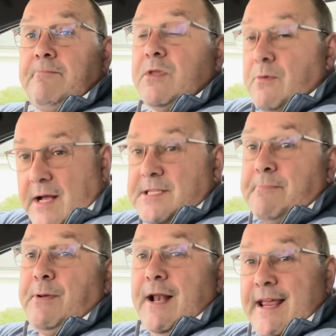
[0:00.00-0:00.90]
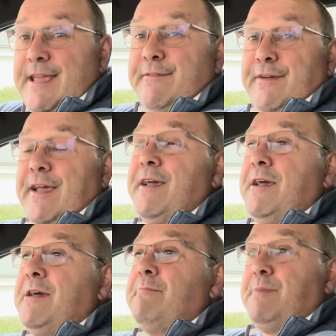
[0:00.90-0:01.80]
you had to believe it,
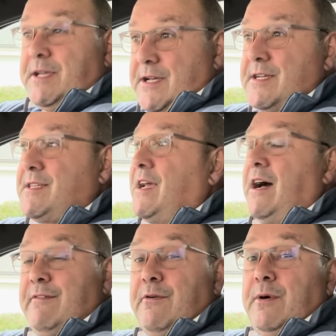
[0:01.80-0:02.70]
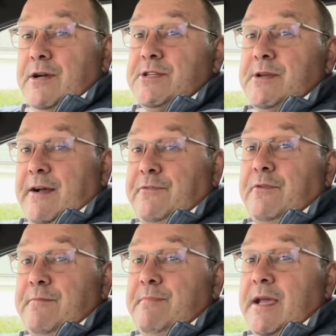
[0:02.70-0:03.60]
because otherwise you'd have
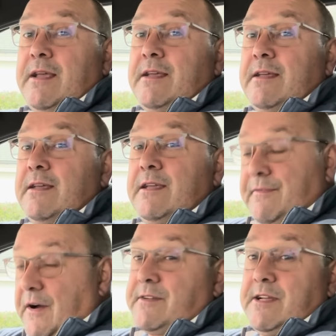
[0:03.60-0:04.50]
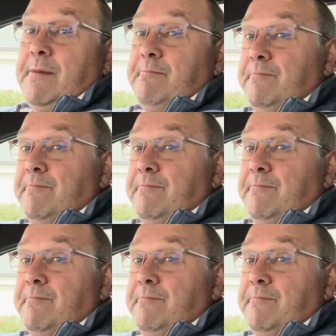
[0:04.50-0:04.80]
to admit you fucked up.